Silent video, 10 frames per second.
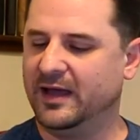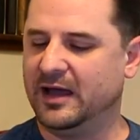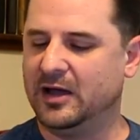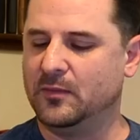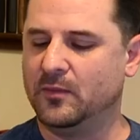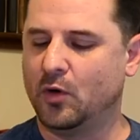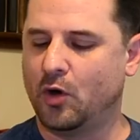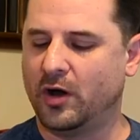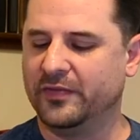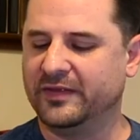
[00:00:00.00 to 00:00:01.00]

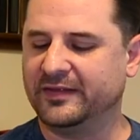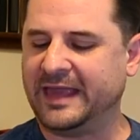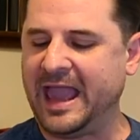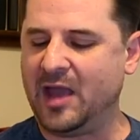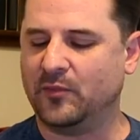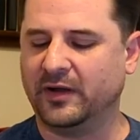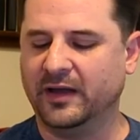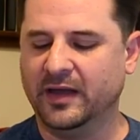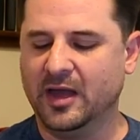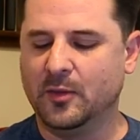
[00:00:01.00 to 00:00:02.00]
on this camera,